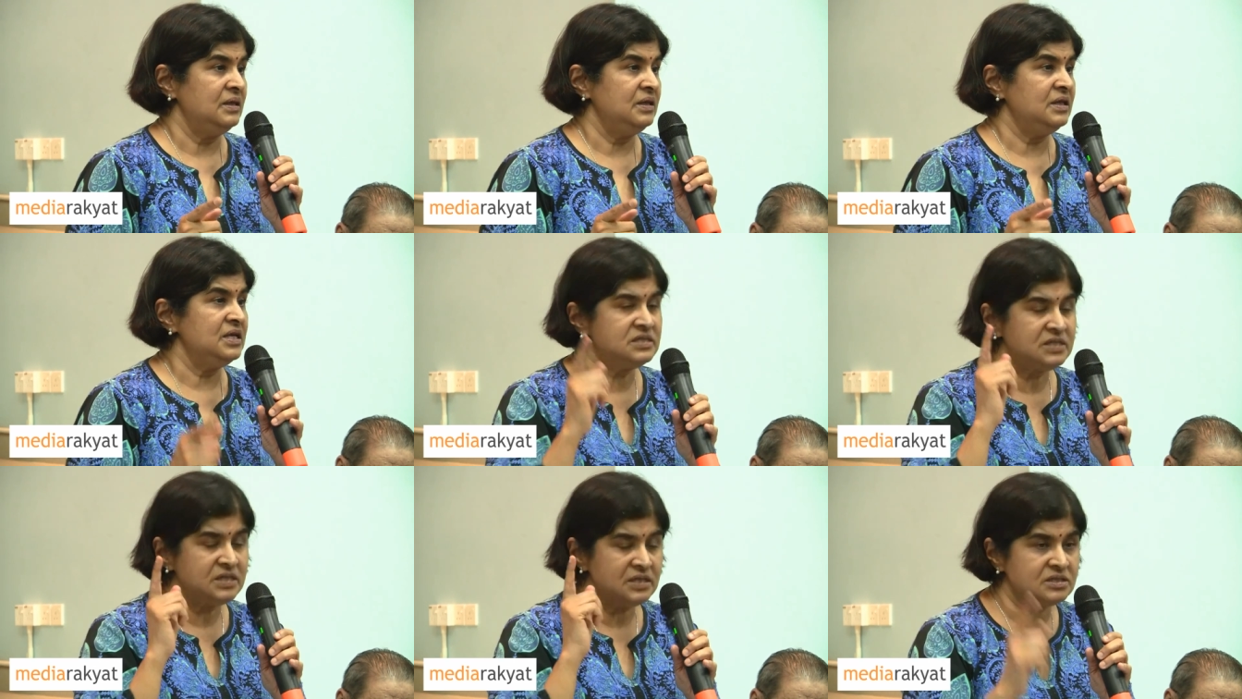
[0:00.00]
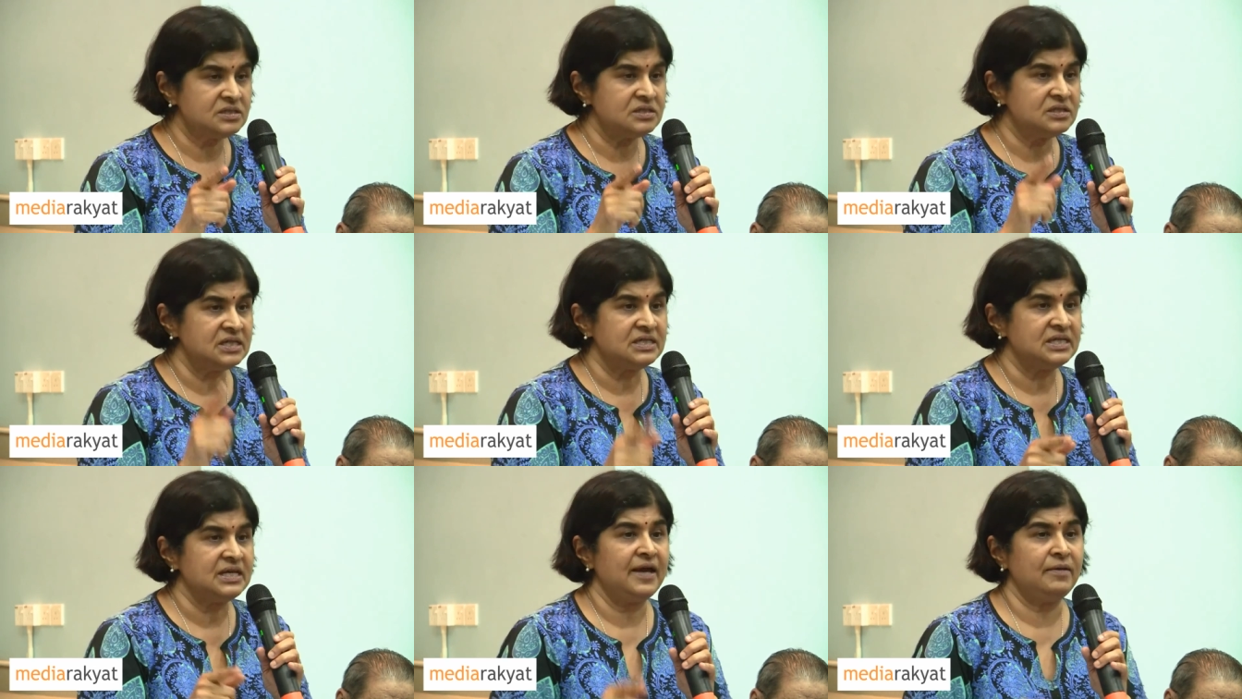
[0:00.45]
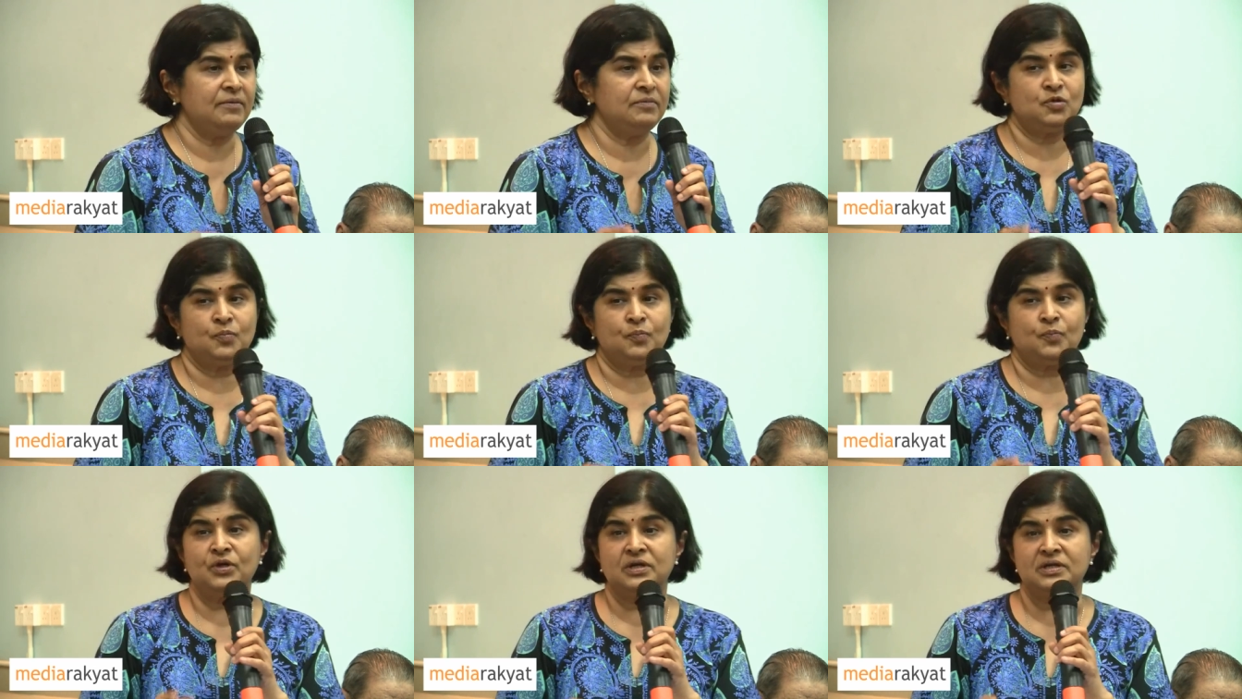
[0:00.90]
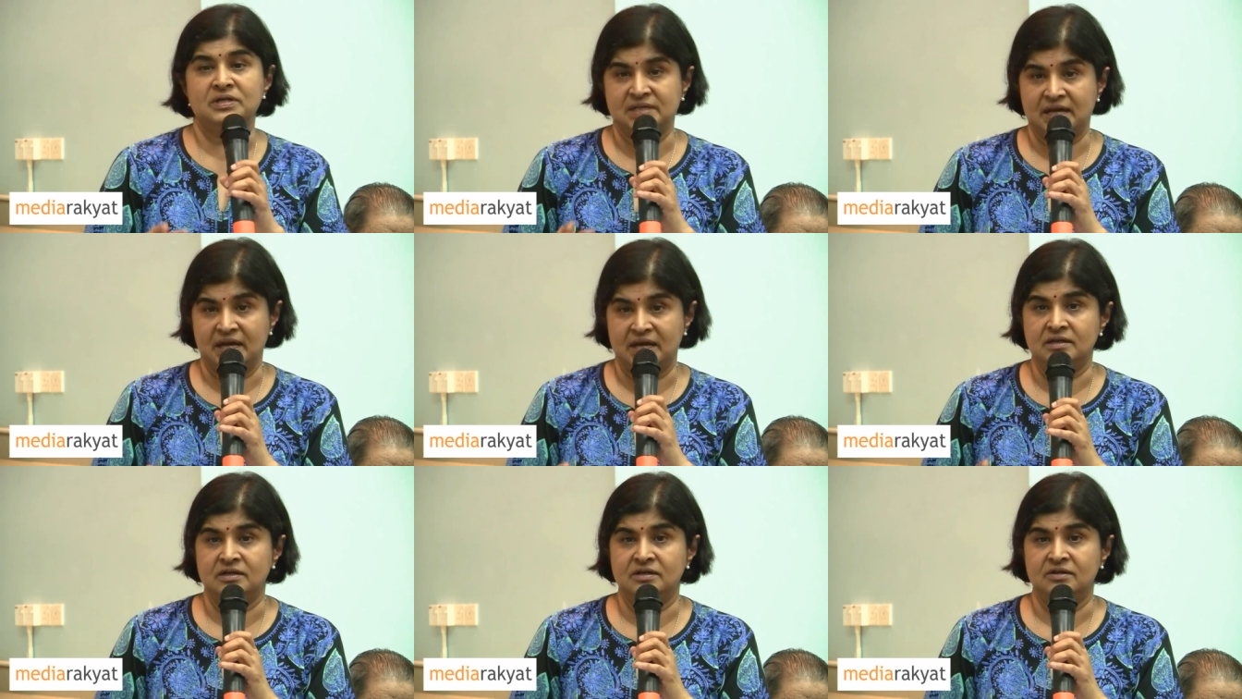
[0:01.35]
this is the time to put
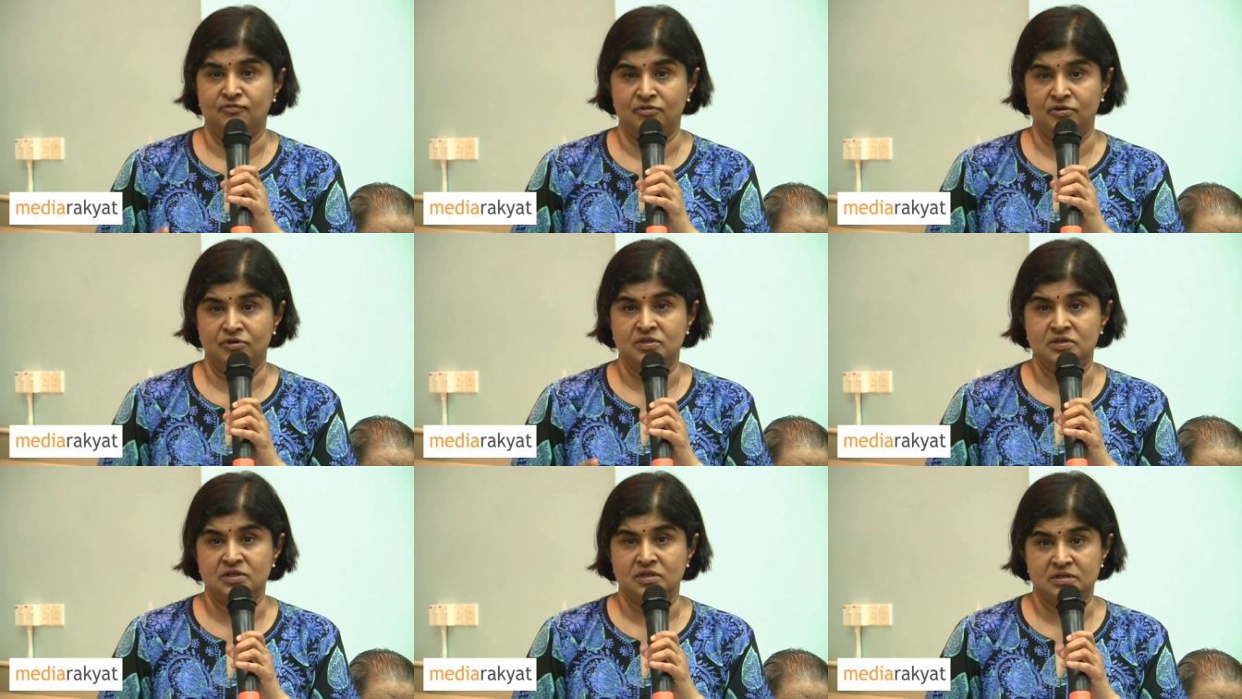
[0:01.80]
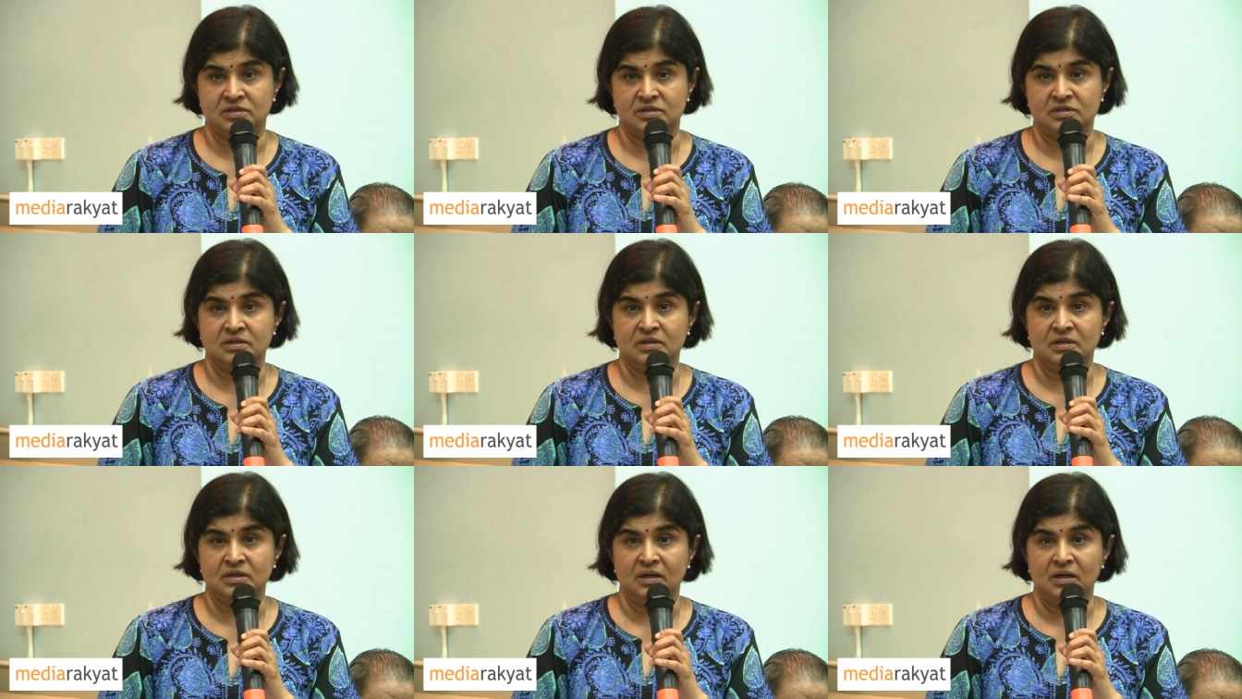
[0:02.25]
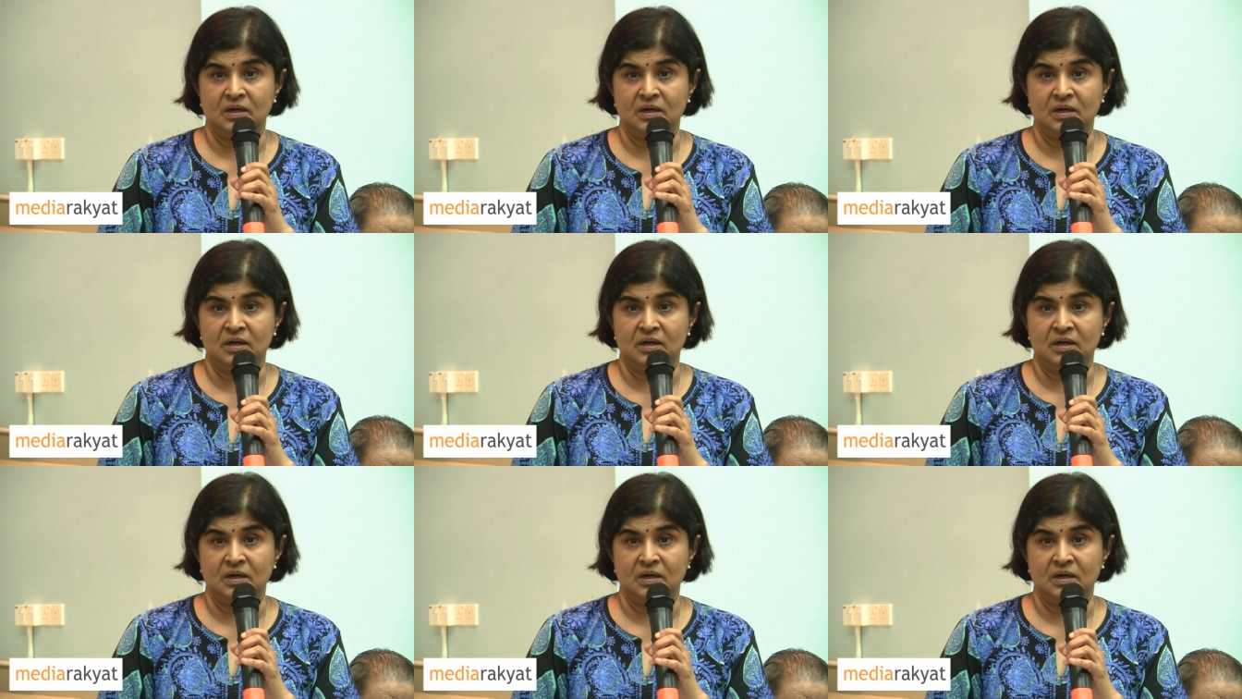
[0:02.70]
aside differences.